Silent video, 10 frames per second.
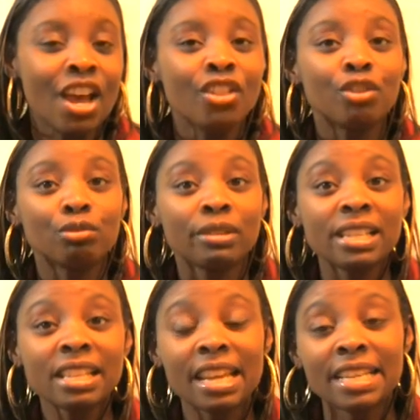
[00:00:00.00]
The
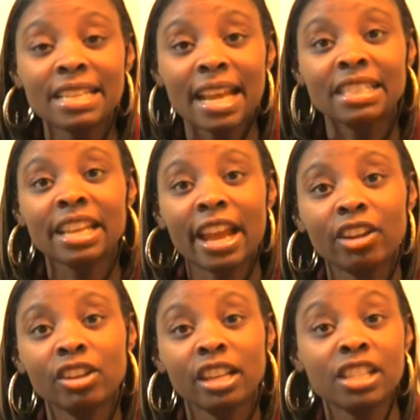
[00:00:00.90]
risk index
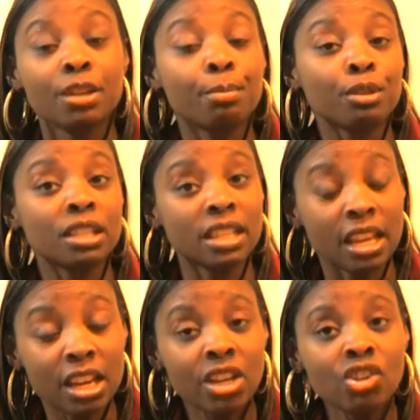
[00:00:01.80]
calculates the
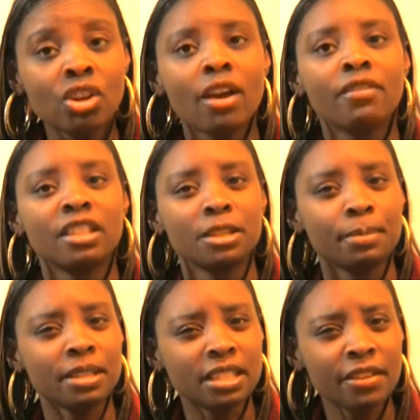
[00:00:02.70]
percentage of a
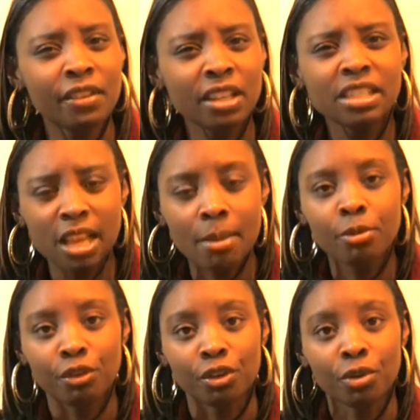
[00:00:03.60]
specific
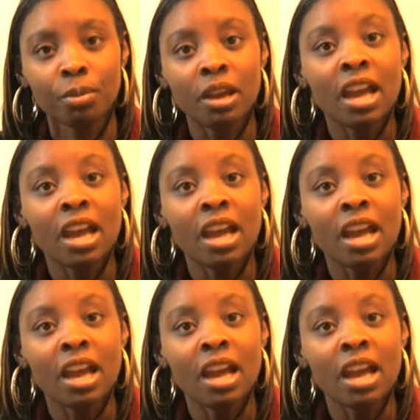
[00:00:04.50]
subgroup